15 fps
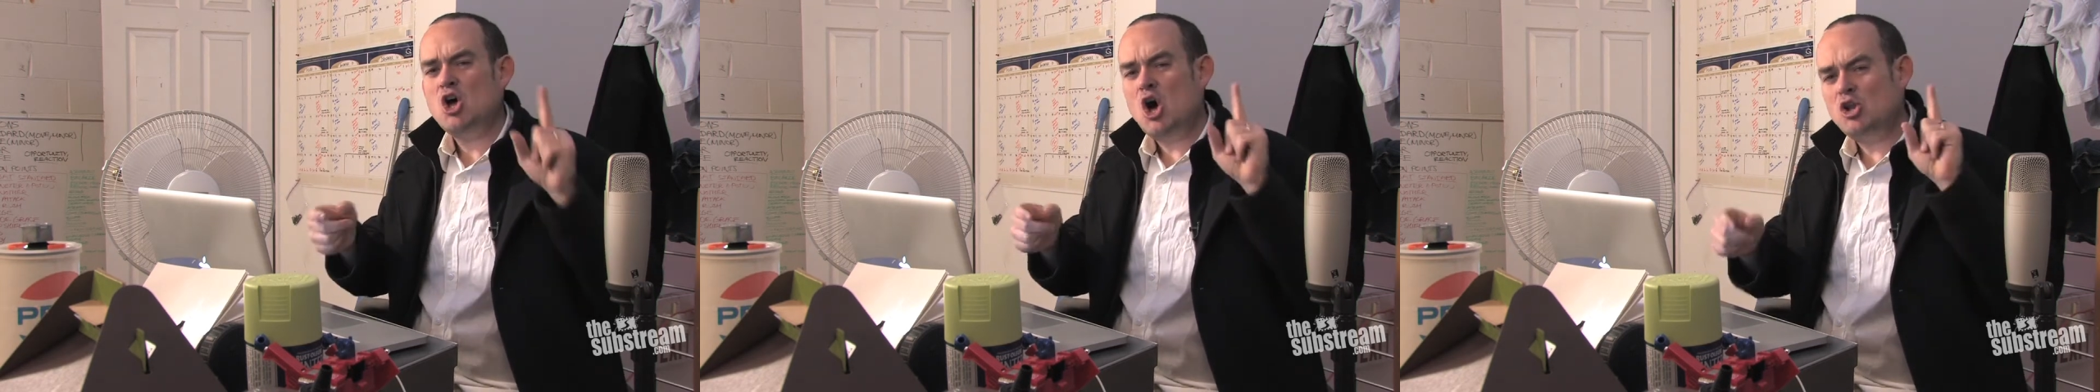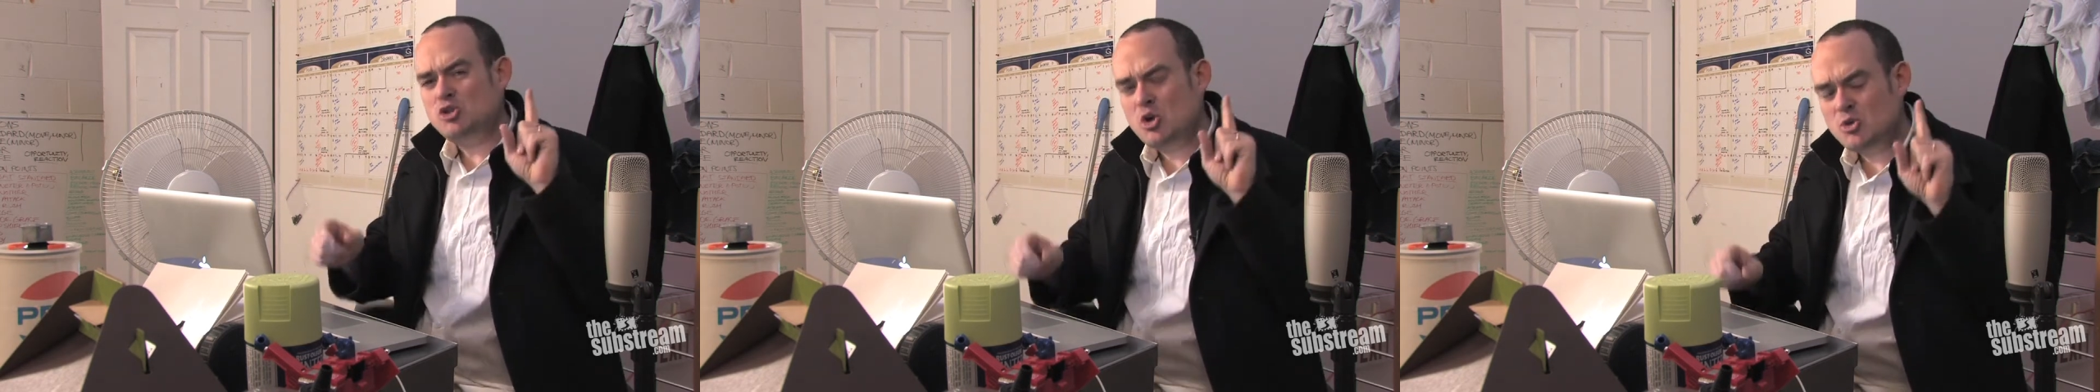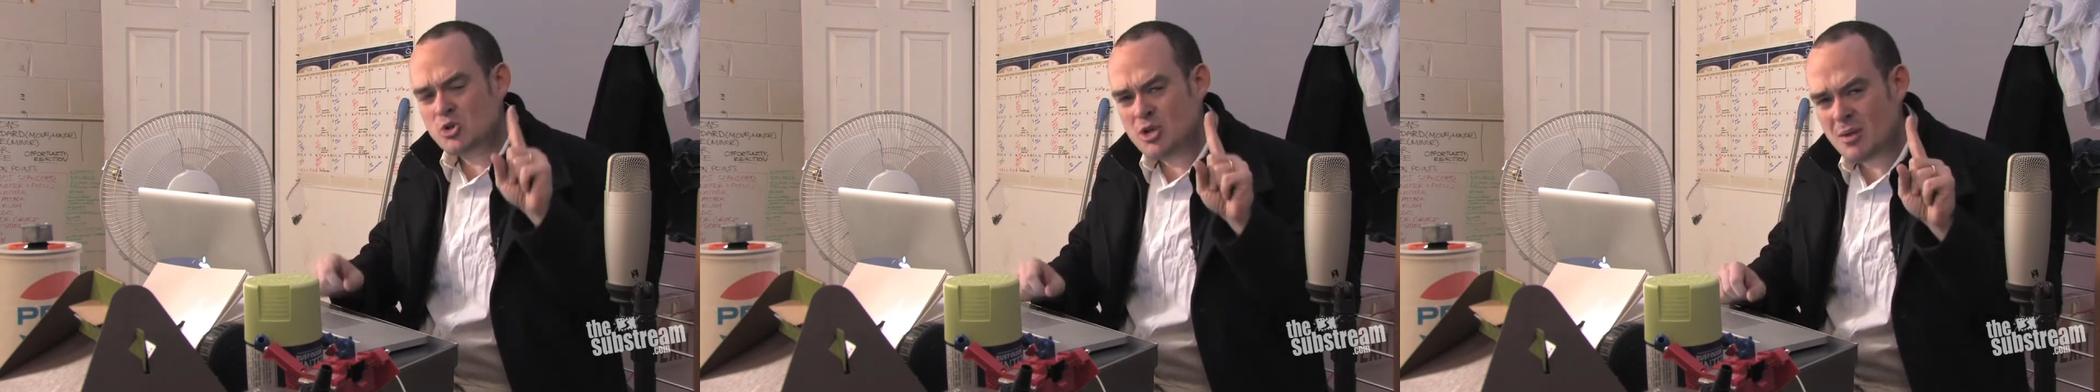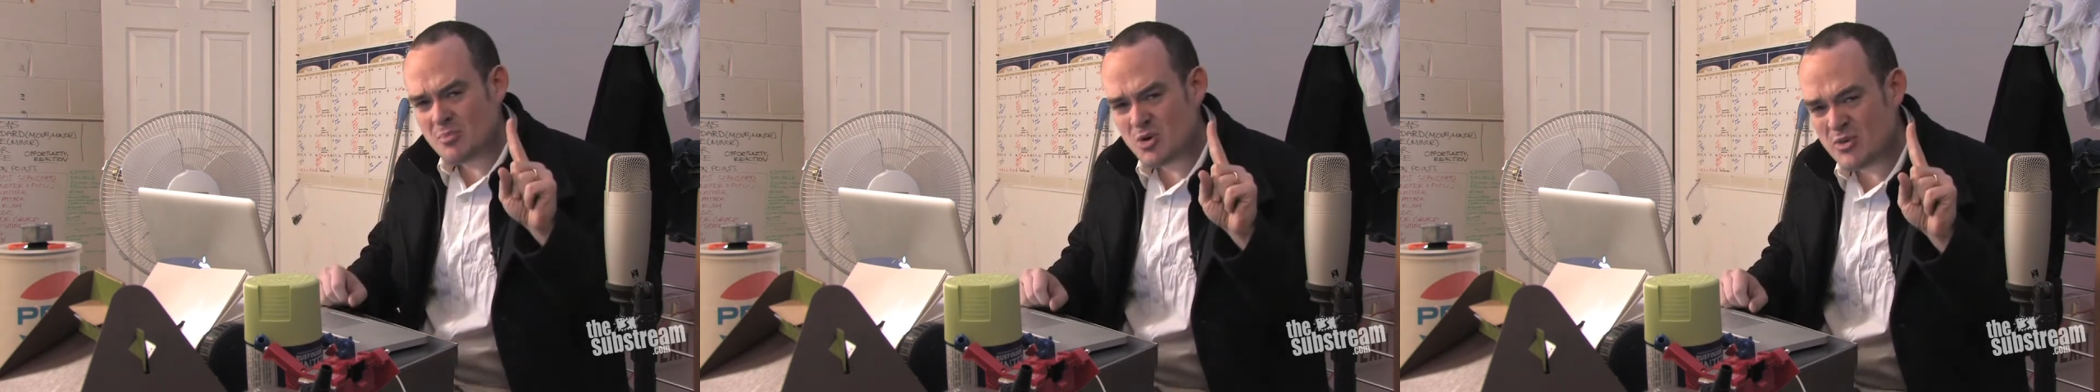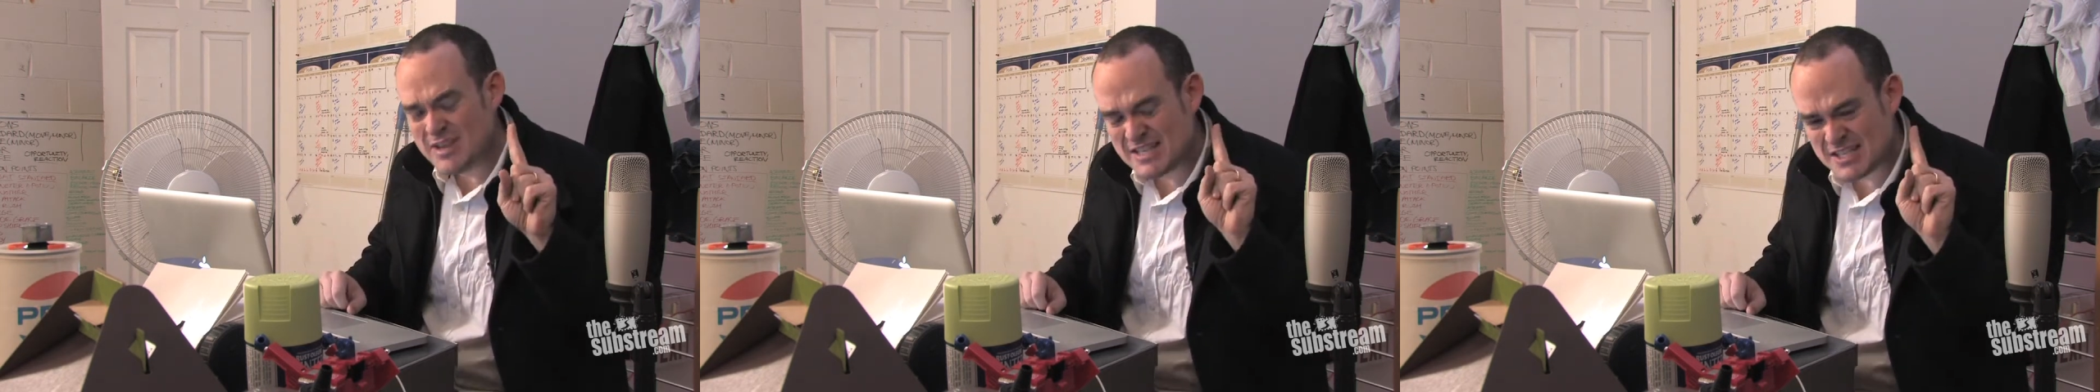Although the
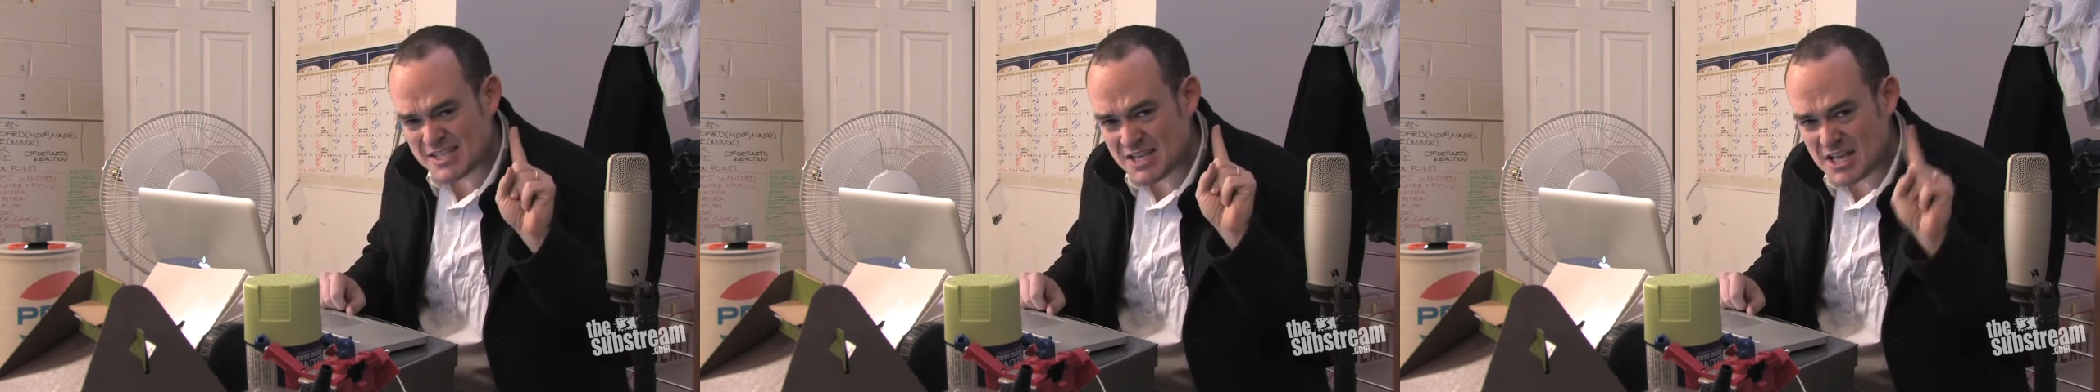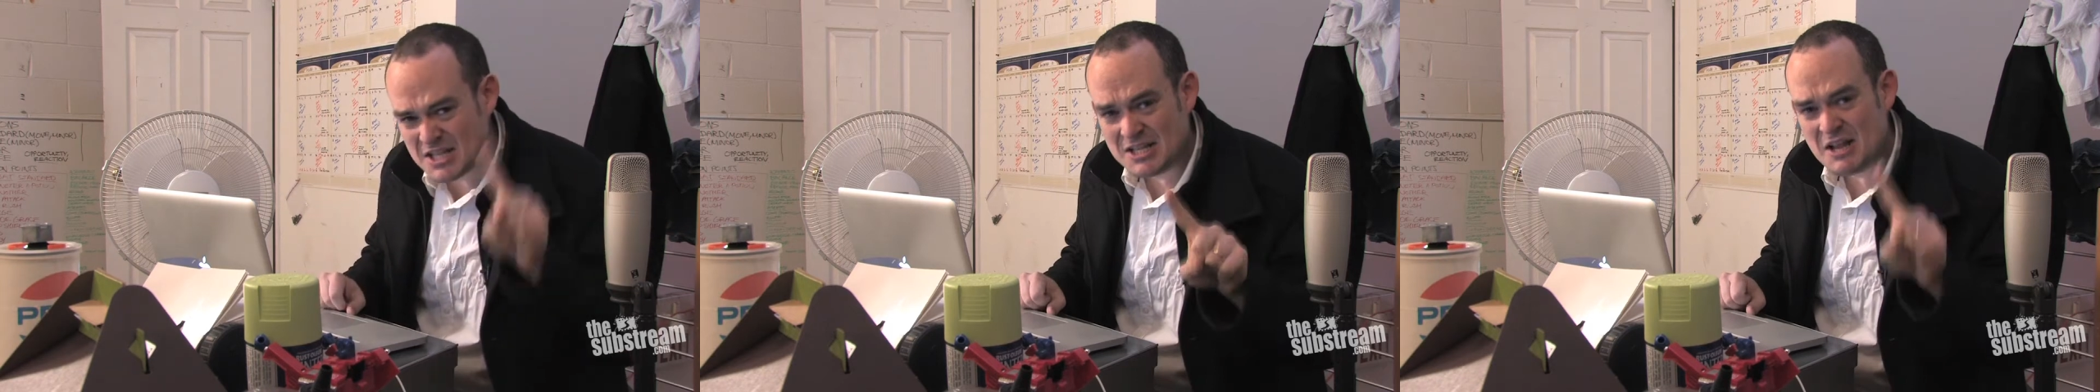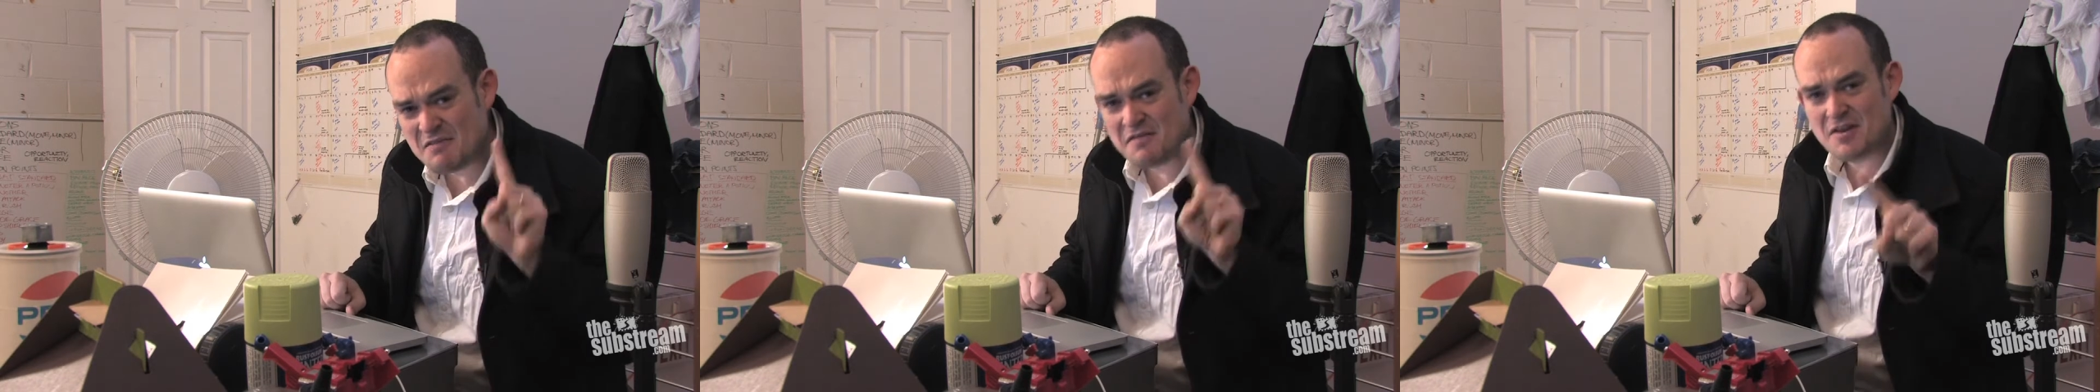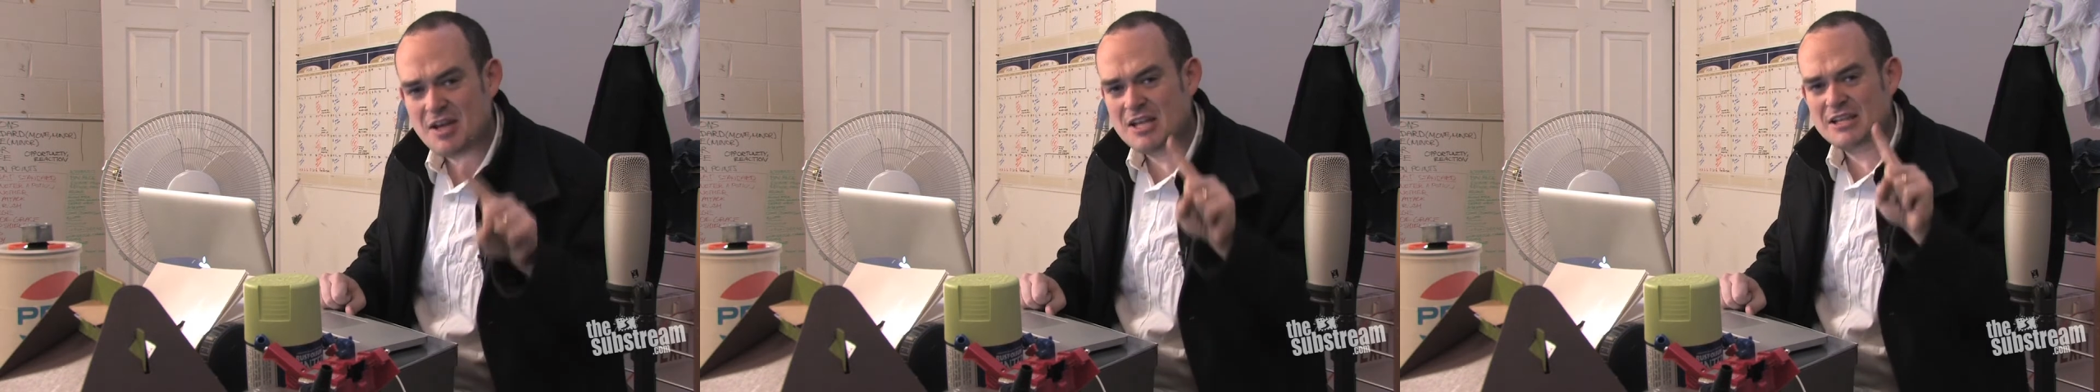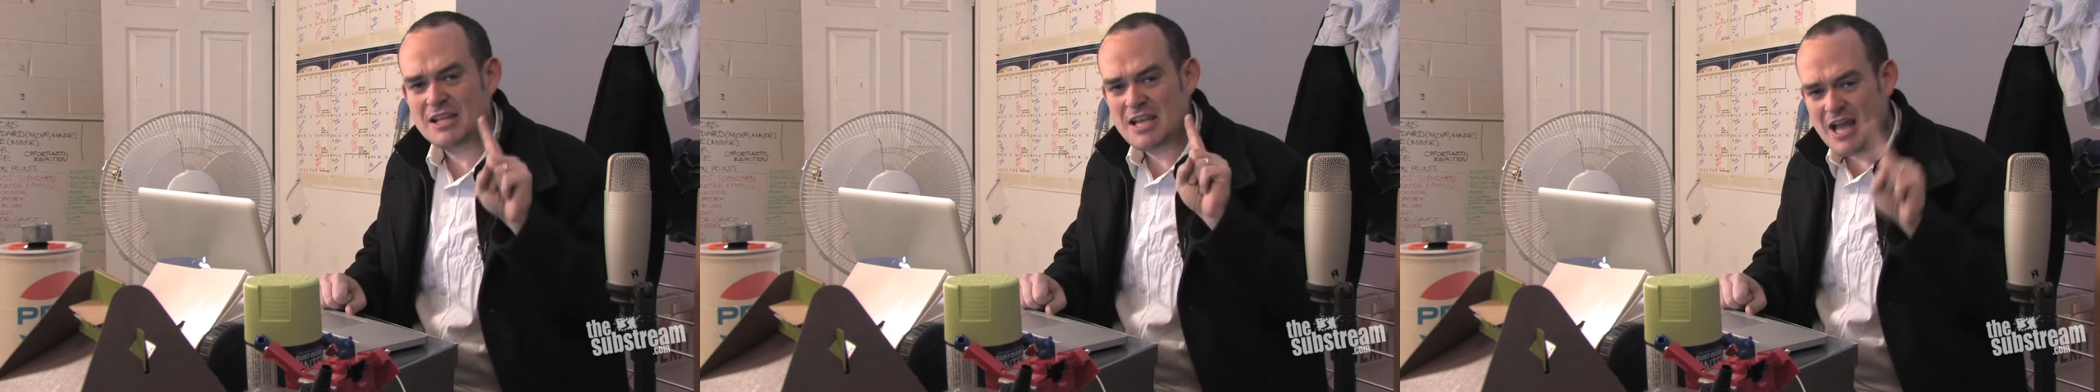number is
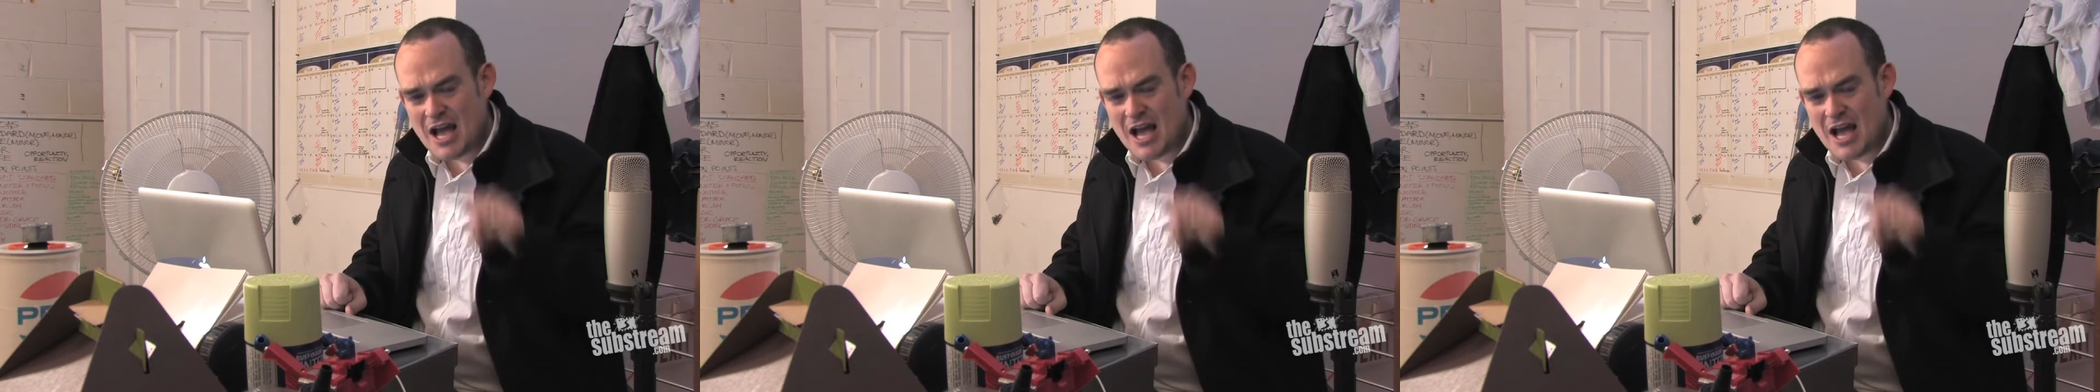significantly